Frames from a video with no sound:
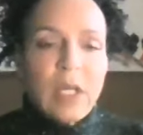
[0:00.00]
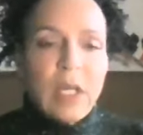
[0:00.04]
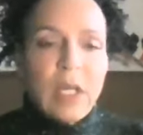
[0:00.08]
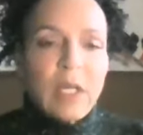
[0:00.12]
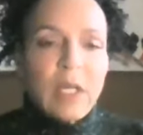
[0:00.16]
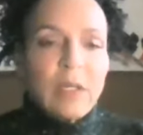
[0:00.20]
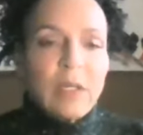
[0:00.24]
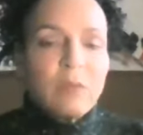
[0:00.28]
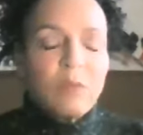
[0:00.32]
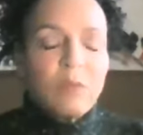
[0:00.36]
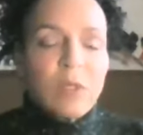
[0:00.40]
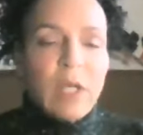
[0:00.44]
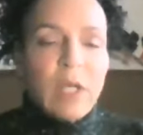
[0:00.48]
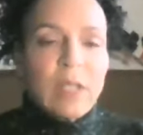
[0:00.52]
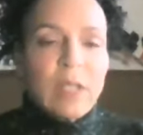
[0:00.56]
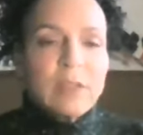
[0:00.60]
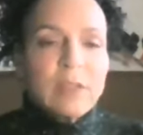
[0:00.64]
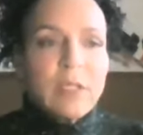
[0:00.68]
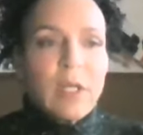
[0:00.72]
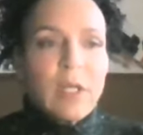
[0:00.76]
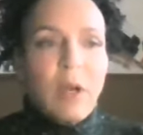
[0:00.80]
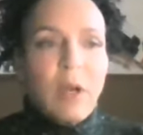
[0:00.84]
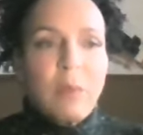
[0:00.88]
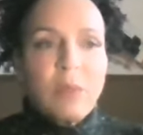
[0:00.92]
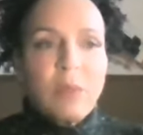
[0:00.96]
And when I
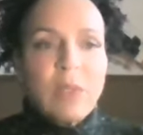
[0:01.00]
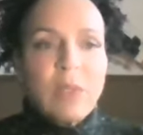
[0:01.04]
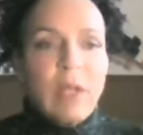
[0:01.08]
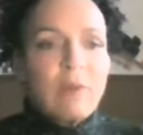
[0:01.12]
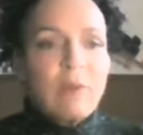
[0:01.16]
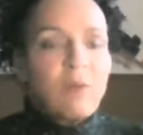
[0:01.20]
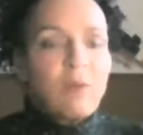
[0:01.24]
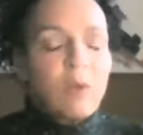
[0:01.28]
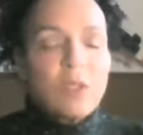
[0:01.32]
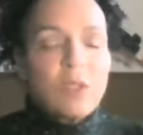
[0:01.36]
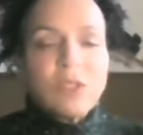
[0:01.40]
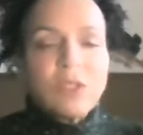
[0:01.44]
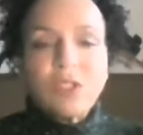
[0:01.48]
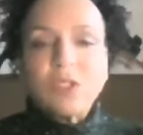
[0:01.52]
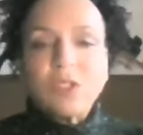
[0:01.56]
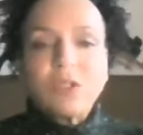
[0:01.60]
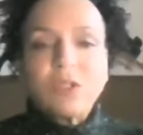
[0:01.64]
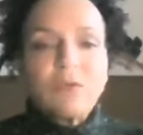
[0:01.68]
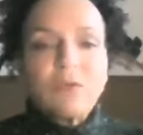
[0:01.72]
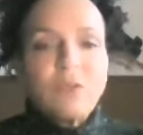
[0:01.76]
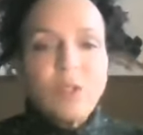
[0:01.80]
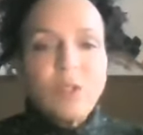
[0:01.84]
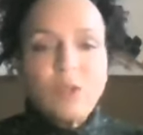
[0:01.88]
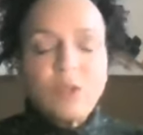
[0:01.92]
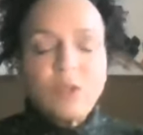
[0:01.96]
say upper level, it's just
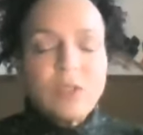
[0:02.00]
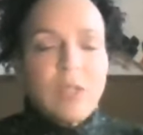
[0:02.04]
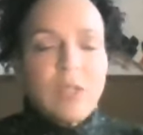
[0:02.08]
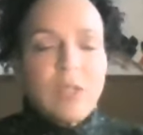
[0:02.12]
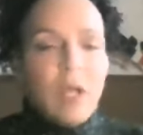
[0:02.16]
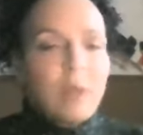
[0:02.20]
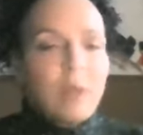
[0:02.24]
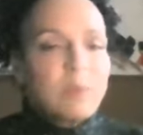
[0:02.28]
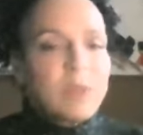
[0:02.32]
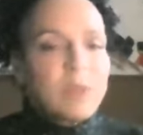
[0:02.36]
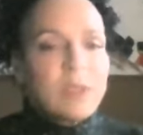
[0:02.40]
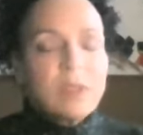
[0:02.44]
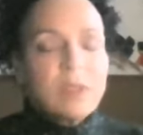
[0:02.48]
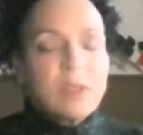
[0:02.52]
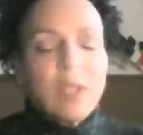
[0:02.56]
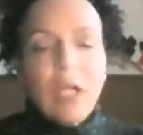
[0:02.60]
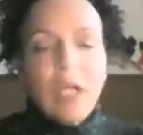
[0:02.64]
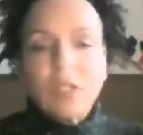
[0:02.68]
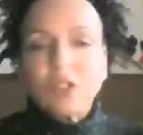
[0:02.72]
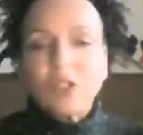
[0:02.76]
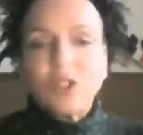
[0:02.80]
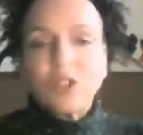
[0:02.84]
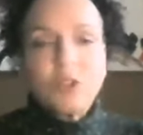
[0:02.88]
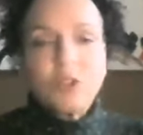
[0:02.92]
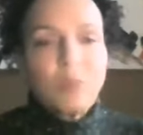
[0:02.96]
a few steps. It's
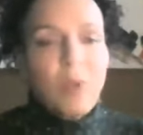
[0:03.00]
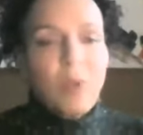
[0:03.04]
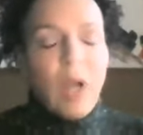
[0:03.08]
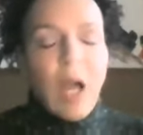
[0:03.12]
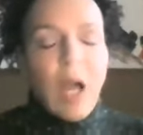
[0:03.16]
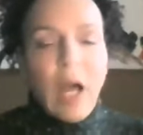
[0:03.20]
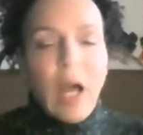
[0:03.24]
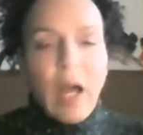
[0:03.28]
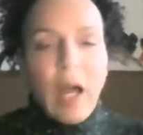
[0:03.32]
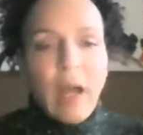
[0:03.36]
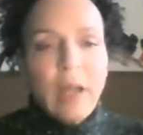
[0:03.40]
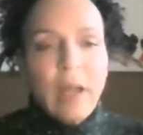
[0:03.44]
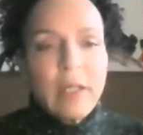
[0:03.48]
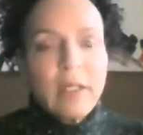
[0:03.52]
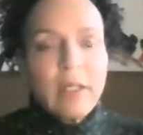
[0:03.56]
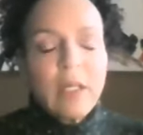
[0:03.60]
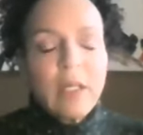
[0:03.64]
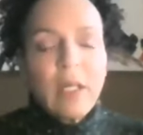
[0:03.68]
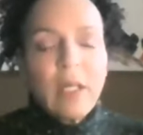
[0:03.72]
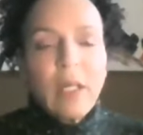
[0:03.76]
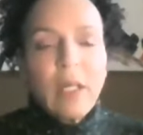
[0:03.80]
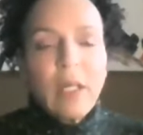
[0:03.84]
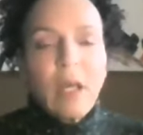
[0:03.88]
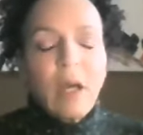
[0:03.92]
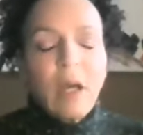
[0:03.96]
not super high.
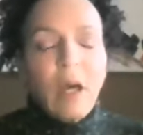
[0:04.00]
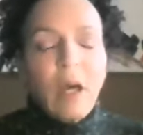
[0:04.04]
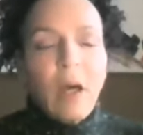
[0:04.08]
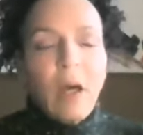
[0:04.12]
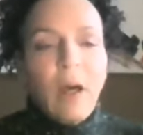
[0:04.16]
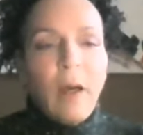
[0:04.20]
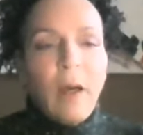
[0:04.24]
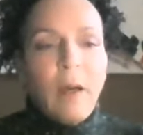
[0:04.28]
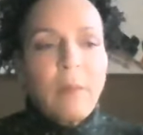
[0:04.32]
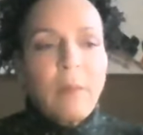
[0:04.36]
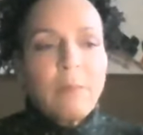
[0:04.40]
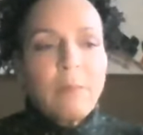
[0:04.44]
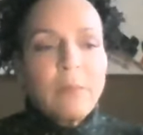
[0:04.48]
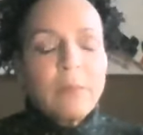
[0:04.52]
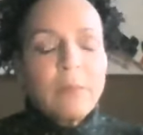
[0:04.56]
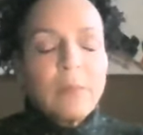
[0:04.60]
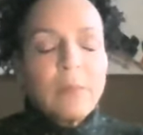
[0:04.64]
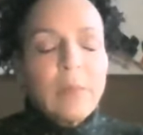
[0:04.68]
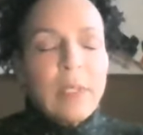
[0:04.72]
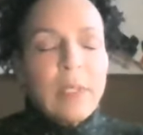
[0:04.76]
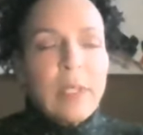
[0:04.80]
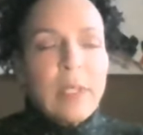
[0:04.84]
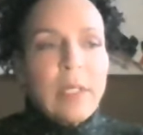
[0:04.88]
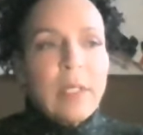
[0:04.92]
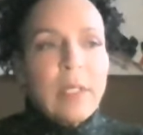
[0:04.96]

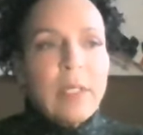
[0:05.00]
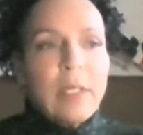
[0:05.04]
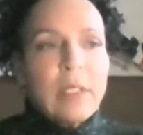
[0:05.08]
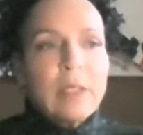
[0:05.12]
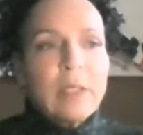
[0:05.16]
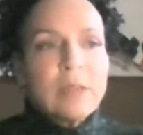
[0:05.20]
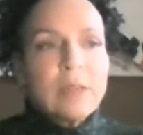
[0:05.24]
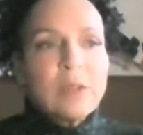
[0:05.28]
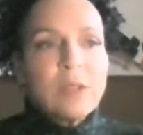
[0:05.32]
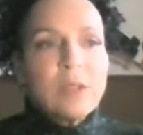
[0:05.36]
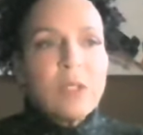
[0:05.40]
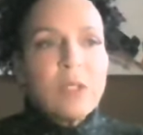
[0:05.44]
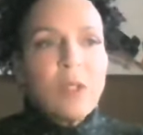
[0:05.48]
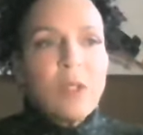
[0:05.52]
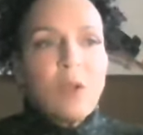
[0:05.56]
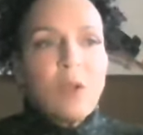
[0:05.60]
And